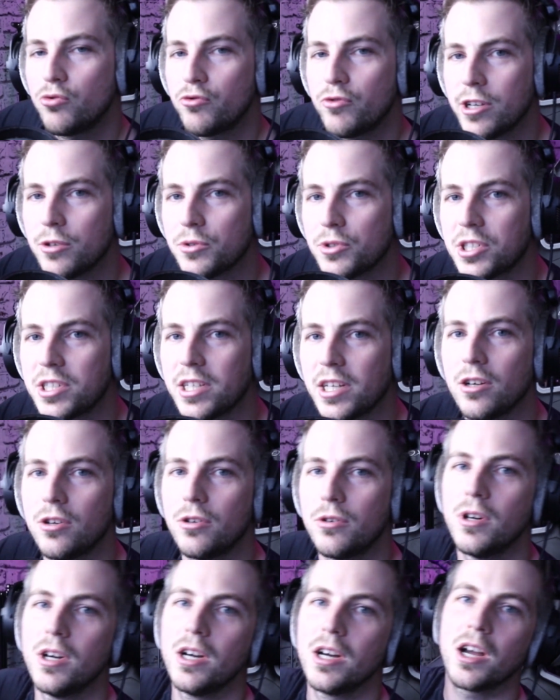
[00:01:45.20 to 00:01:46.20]
real
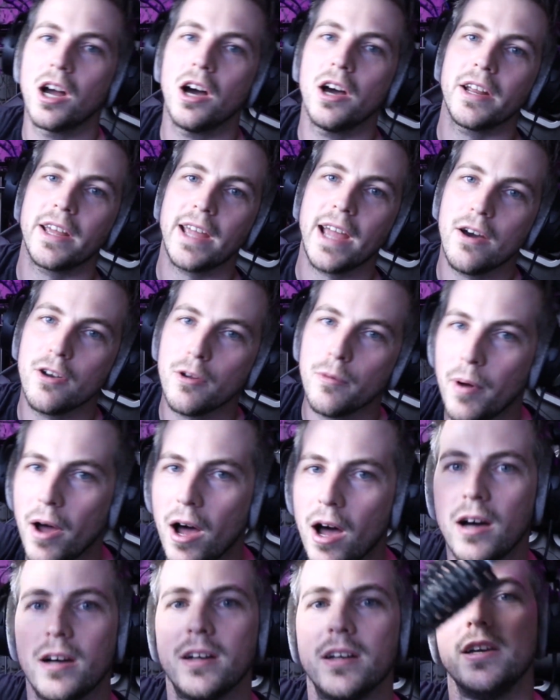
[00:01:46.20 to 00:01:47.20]
steel kind of
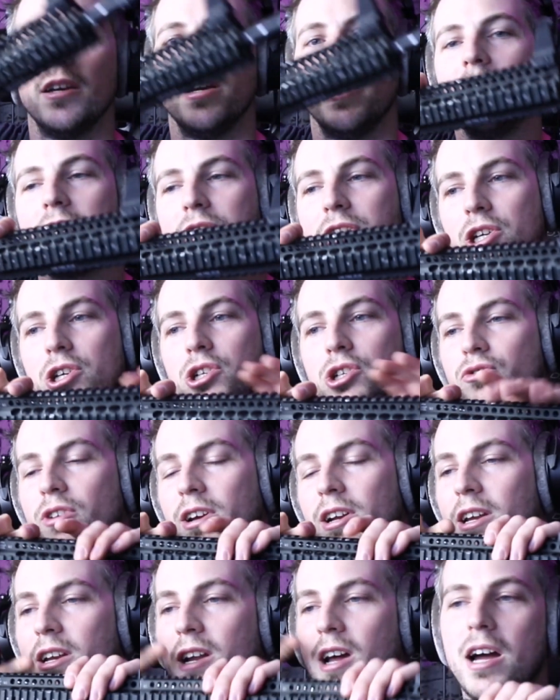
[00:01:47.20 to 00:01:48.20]
counterpart. It shoots
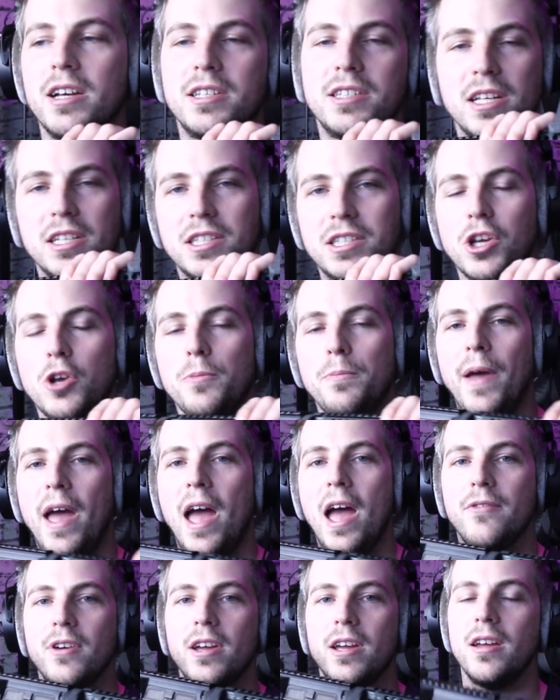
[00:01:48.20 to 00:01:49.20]
really nice. It's super
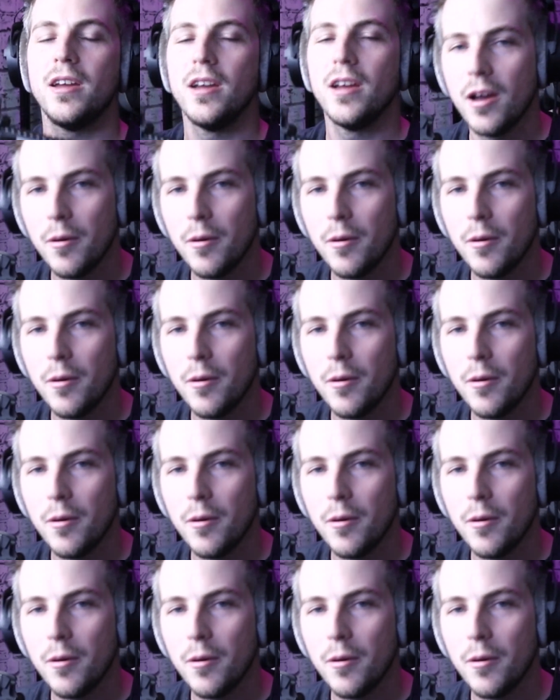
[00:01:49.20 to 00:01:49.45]
heavy.